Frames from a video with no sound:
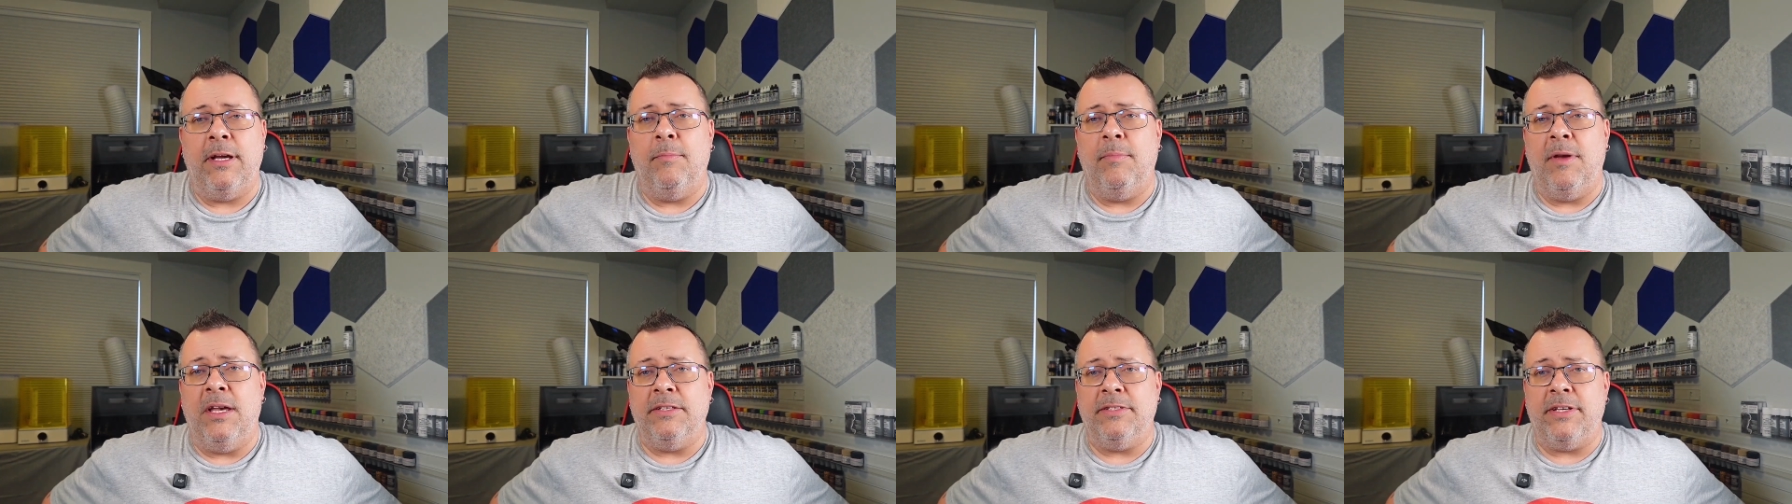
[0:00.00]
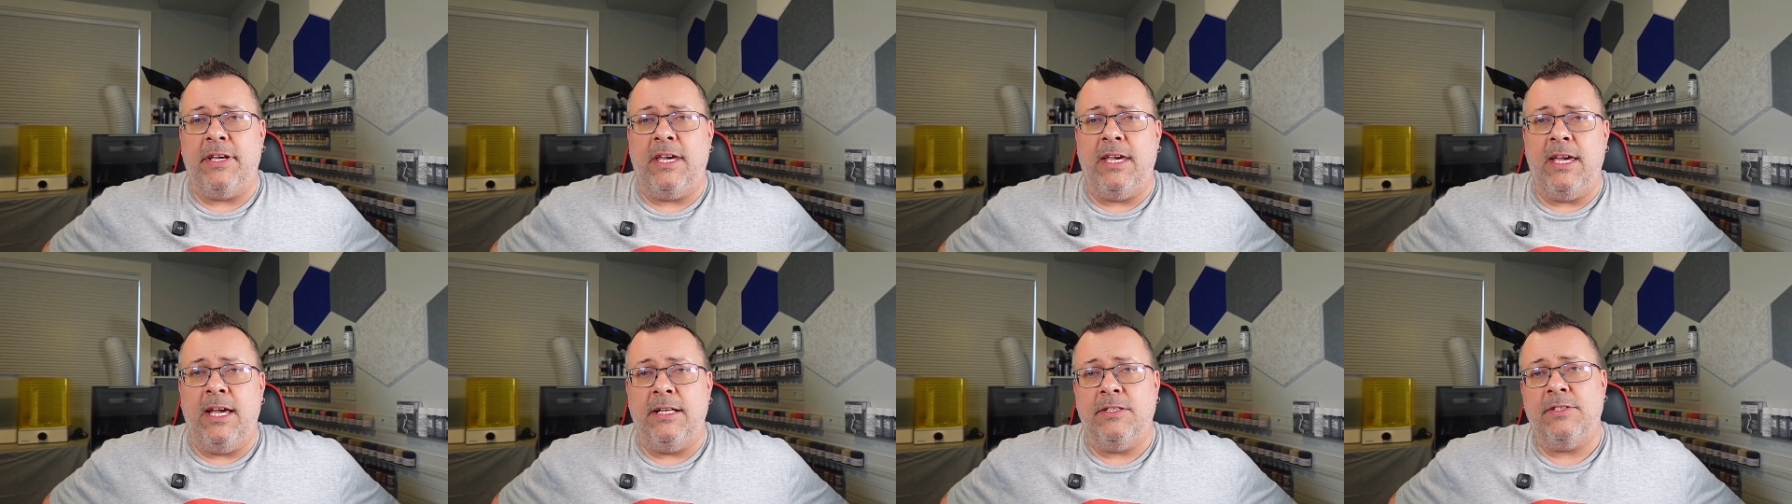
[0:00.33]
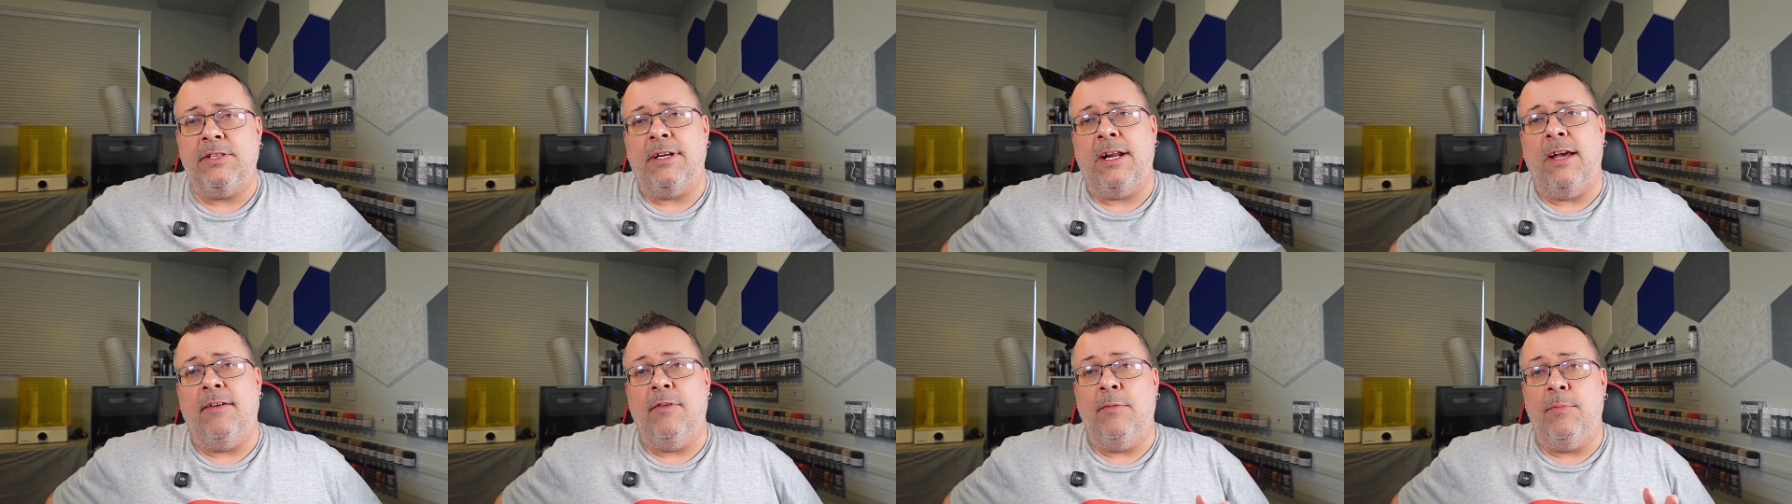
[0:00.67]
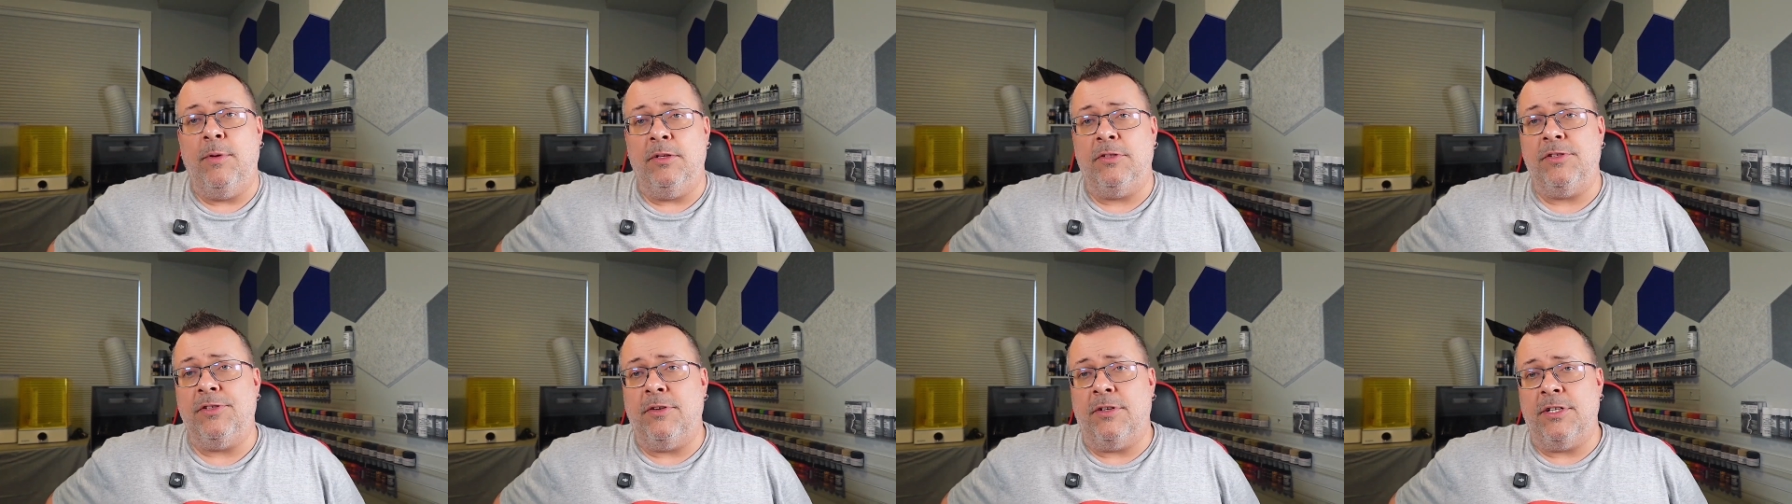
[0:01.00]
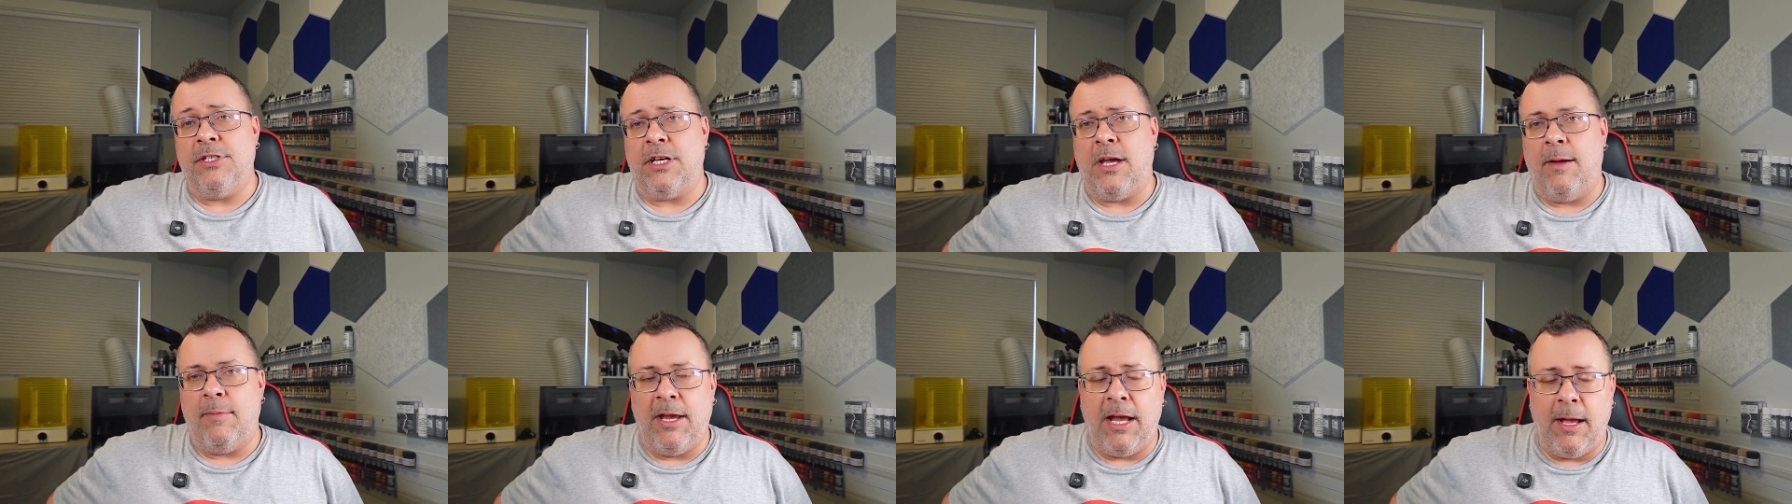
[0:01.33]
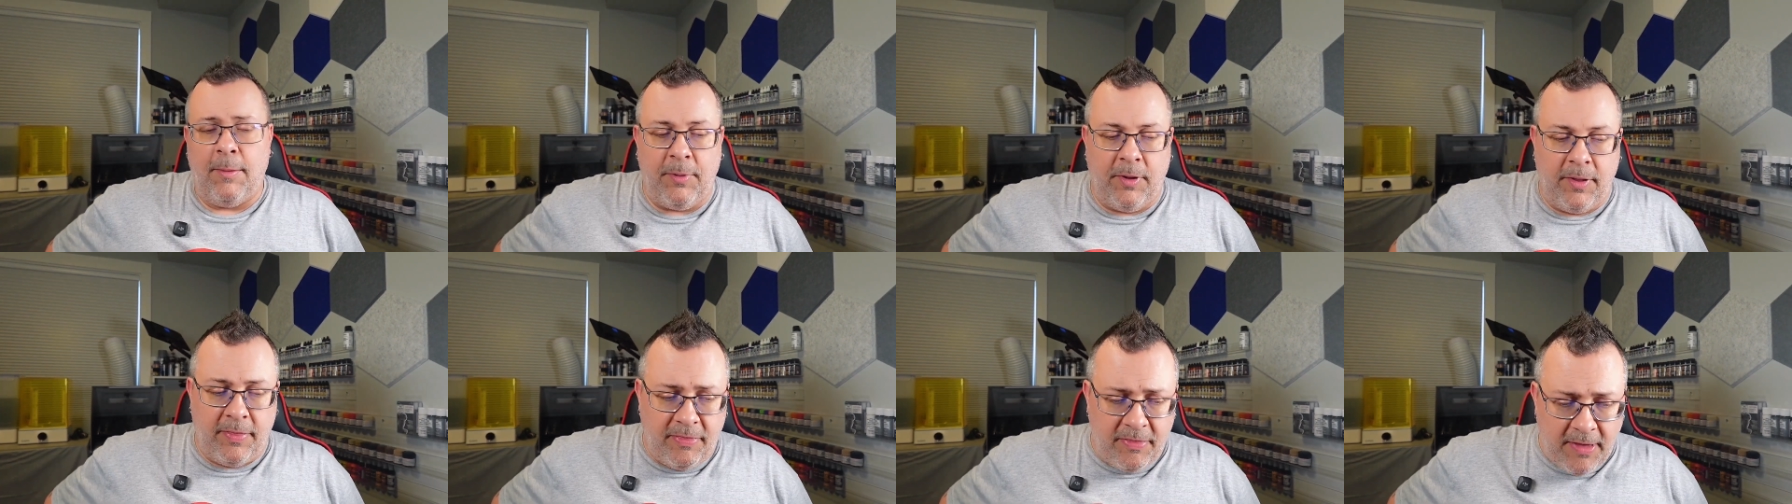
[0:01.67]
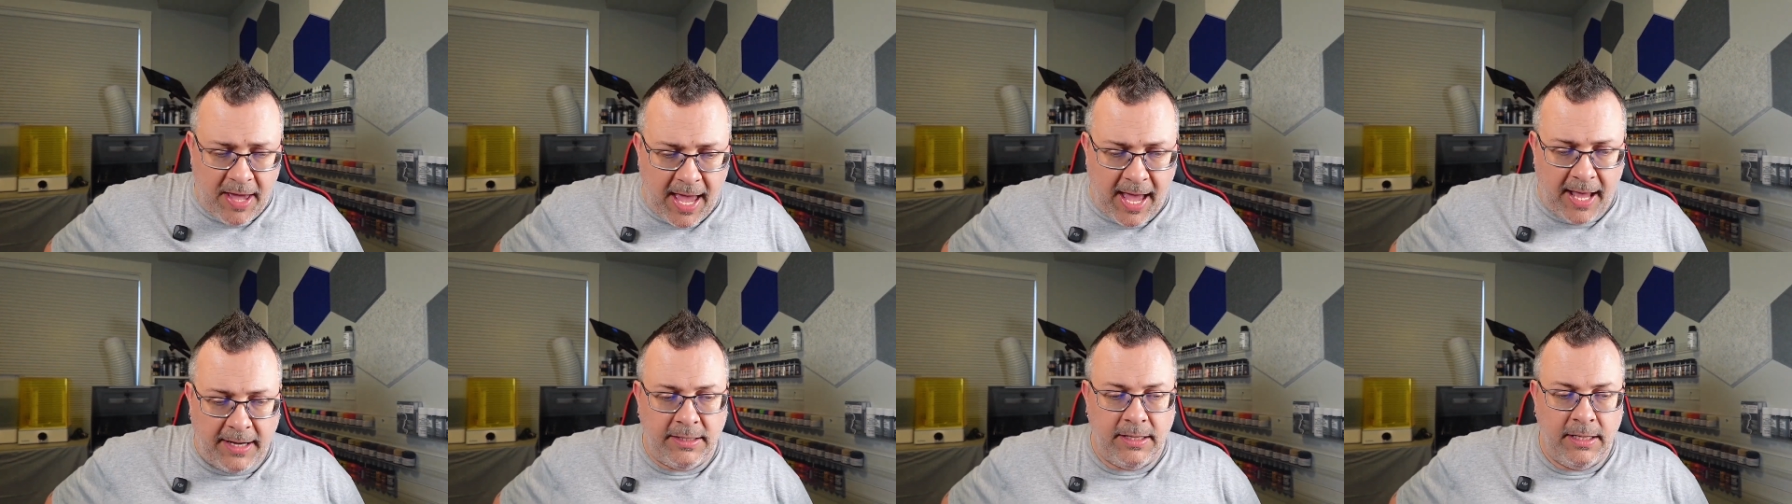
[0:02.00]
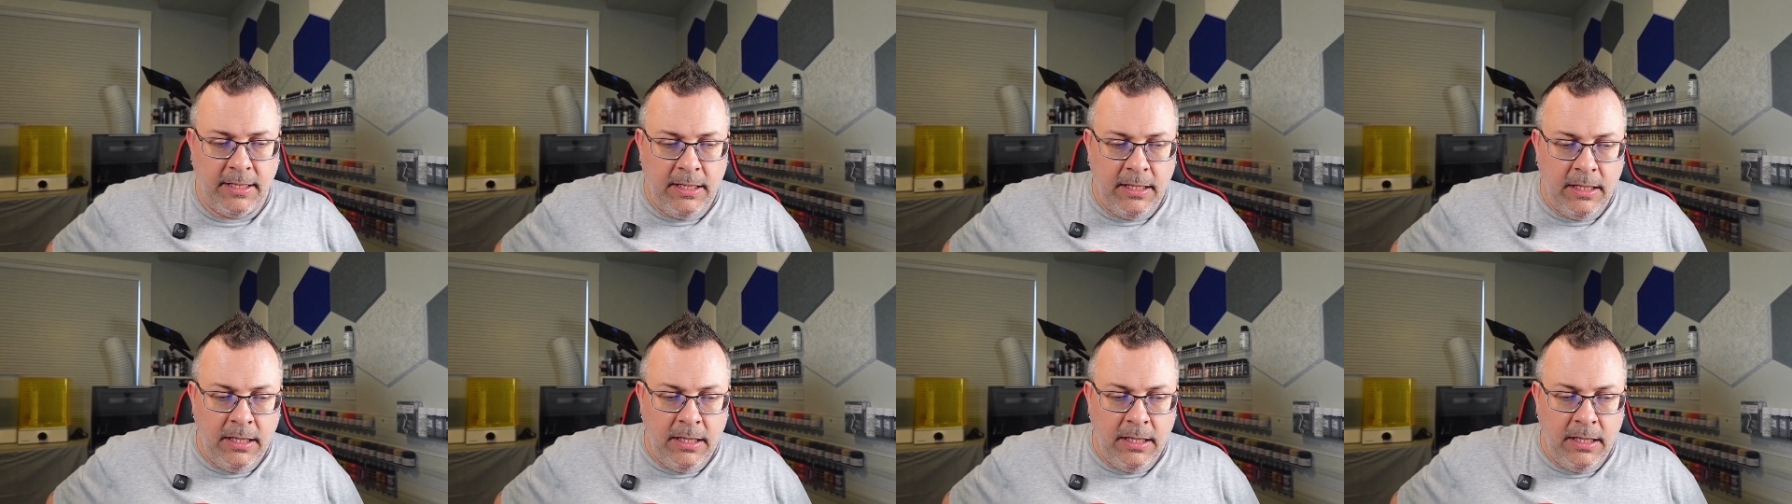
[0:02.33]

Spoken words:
amazing kits, and I have a build series coming up on that.